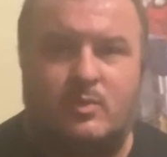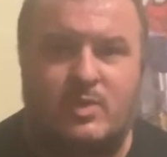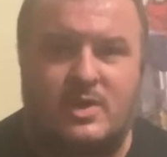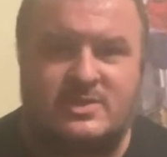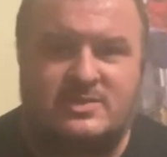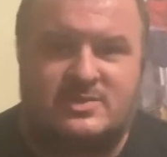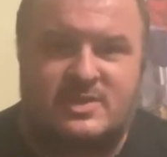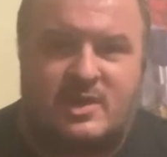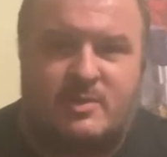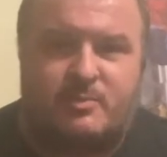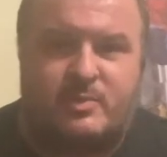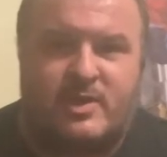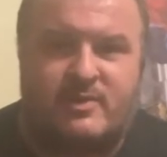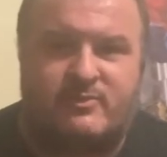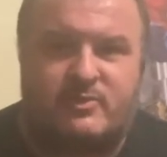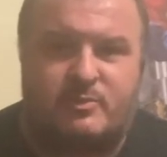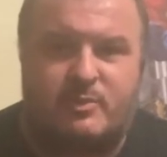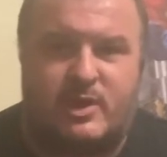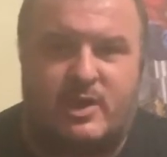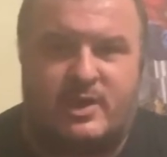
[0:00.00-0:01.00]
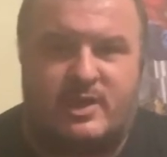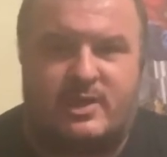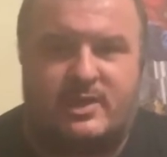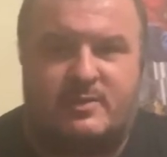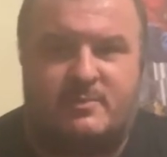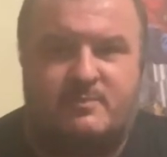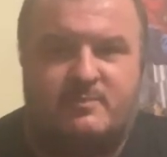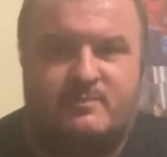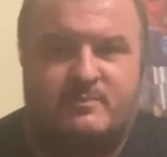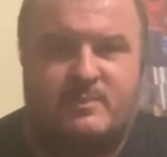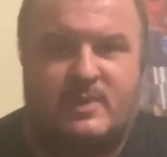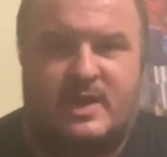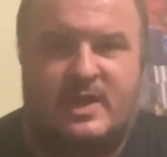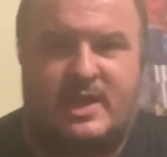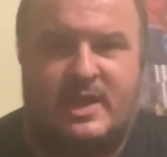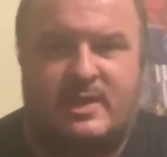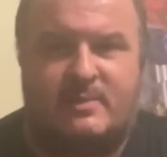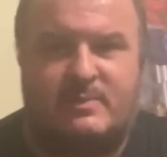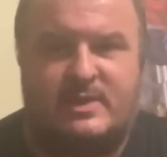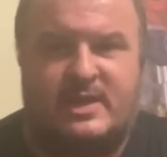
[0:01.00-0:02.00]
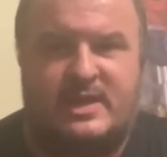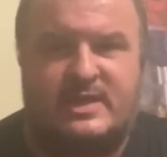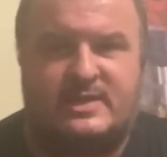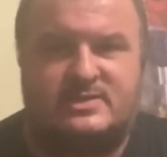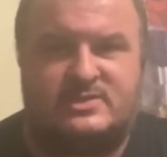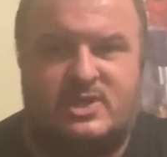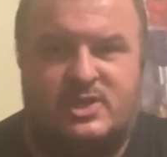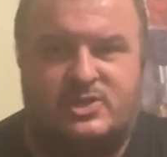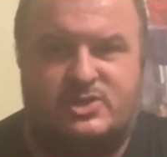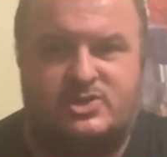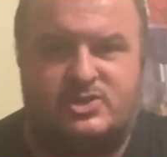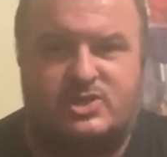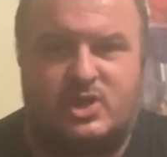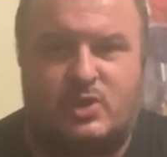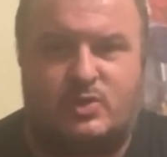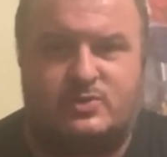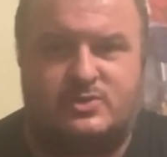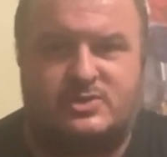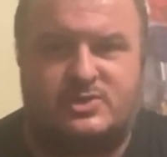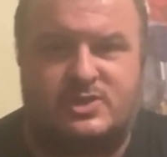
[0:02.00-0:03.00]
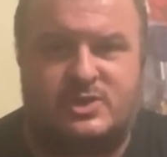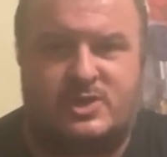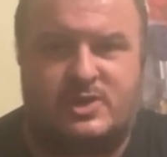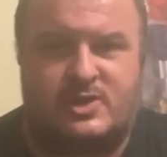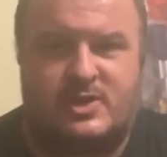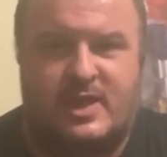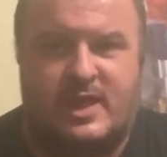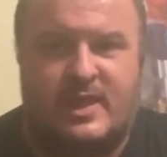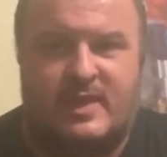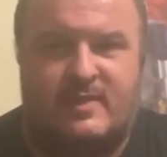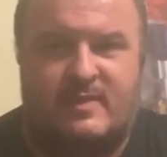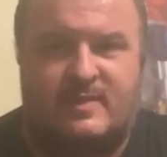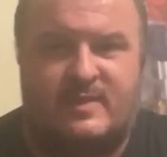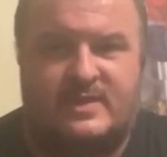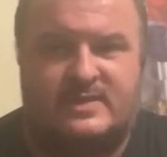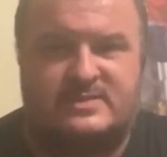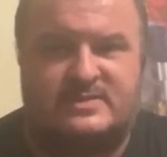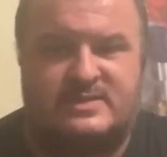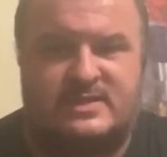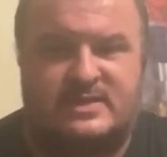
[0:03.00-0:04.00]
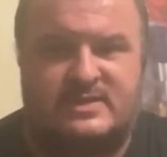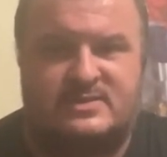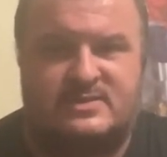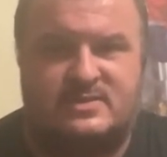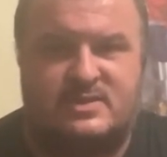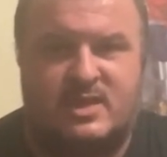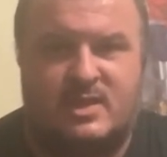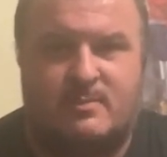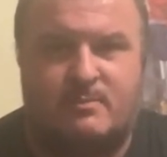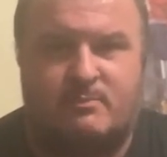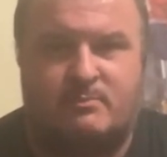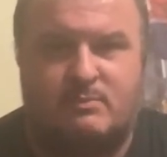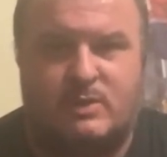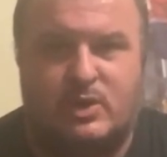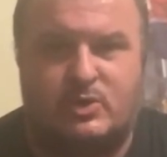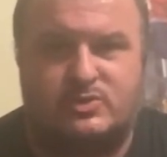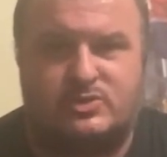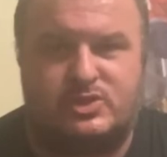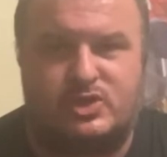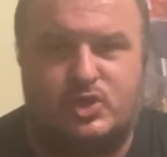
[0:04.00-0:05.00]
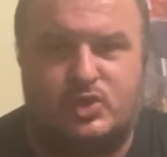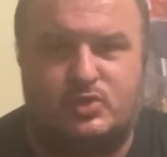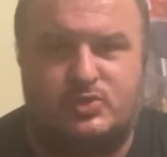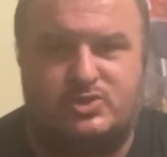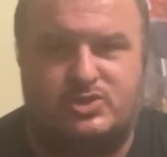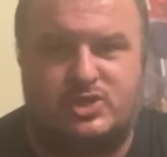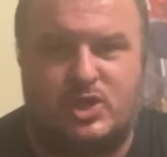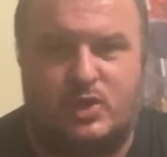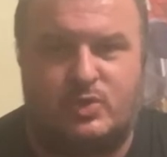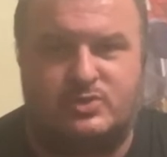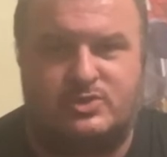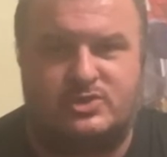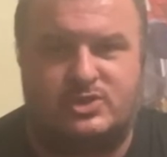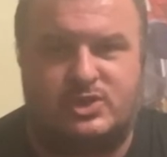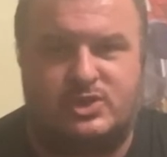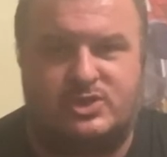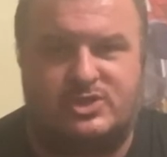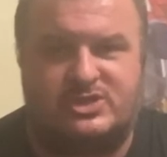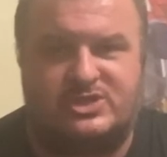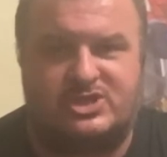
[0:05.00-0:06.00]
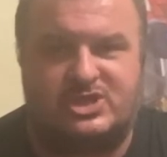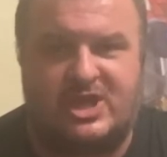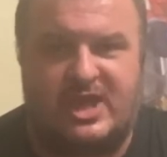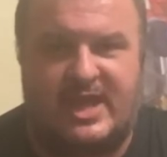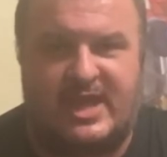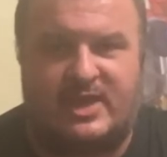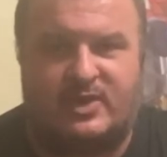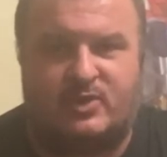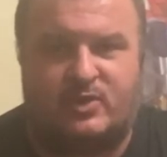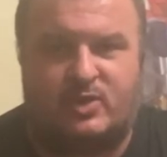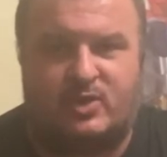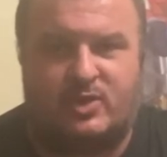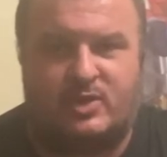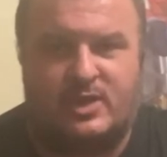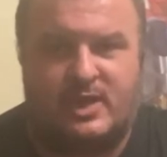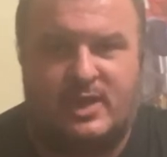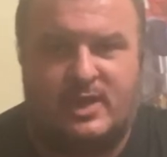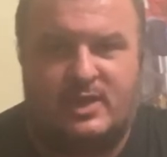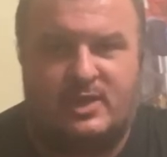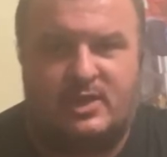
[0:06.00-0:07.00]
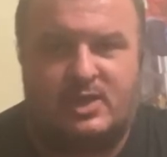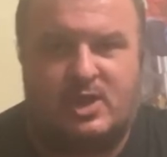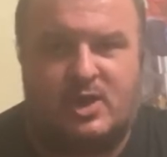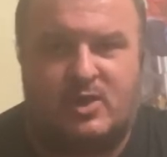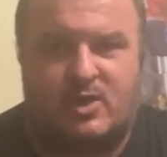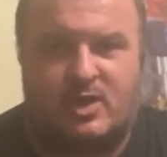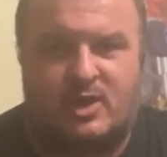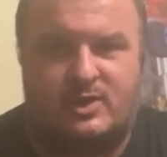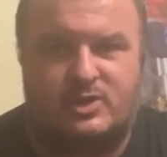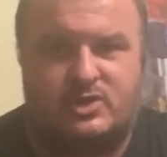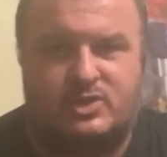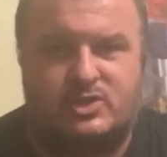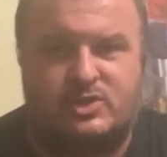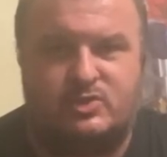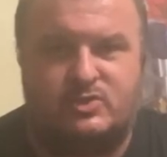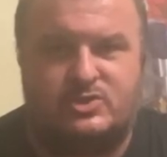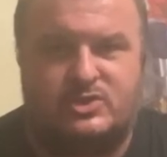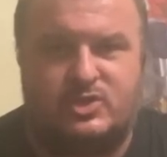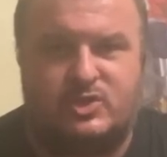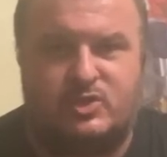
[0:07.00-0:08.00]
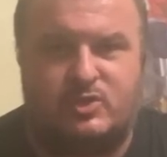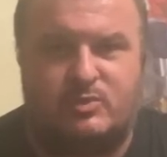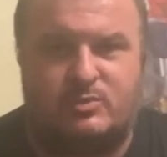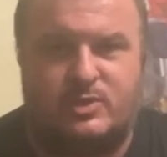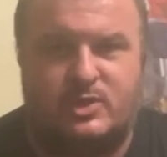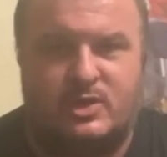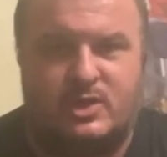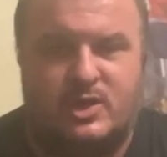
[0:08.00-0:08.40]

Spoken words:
What's up, everybody? My name is Joneser, and this is the MOTU Joneser channel here on YouTube.